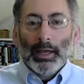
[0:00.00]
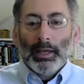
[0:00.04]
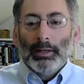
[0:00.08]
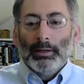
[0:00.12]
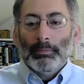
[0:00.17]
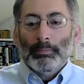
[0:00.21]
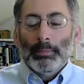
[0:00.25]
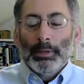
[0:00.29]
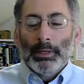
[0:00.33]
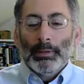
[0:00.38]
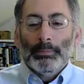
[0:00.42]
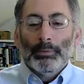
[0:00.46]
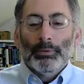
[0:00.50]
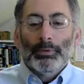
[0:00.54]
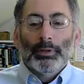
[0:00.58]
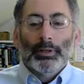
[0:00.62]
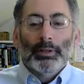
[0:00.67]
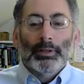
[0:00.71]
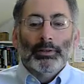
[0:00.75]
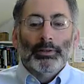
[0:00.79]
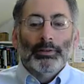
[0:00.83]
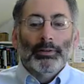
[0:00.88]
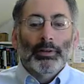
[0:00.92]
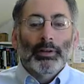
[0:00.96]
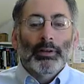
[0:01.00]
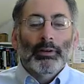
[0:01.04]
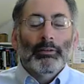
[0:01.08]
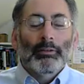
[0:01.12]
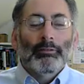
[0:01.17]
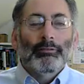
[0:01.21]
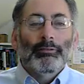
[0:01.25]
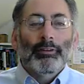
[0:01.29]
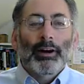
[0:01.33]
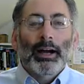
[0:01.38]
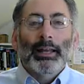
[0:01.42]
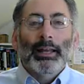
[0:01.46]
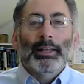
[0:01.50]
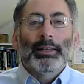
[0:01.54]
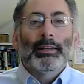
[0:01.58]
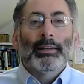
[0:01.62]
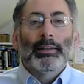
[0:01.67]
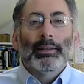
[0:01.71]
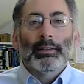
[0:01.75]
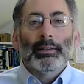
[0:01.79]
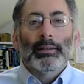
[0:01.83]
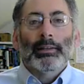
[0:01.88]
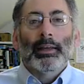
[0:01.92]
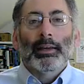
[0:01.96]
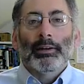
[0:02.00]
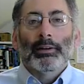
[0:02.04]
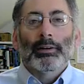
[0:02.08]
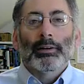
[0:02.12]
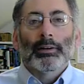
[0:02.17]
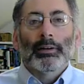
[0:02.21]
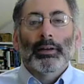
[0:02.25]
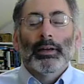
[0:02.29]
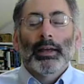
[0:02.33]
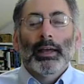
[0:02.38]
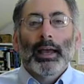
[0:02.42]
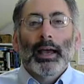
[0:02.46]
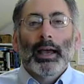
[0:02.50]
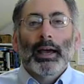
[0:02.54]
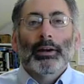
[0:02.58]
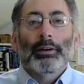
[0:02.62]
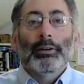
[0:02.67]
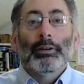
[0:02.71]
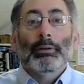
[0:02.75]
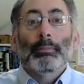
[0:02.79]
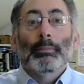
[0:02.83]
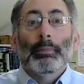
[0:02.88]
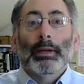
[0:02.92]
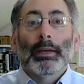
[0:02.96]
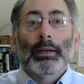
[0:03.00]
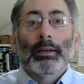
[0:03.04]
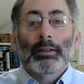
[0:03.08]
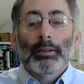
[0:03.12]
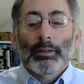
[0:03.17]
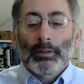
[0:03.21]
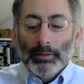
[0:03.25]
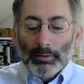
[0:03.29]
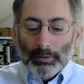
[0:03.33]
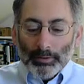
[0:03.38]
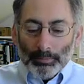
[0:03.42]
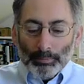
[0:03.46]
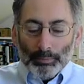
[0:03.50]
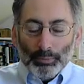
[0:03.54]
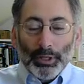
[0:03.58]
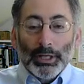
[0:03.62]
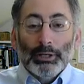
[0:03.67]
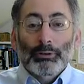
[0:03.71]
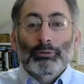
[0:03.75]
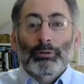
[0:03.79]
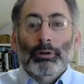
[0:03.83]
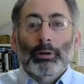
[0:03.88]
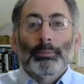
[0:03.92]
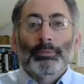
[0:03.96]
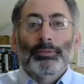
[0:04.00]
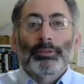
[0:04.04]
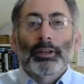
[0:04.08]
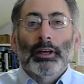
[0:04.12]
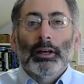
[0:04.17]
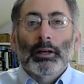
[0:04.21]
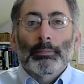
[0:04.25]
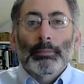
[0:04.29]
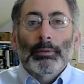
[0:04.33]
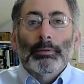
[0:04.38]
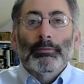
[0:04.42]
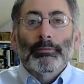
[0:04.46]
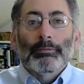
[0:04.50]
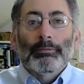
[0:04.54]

and people can find it later. How do you make breadcrumbs to help them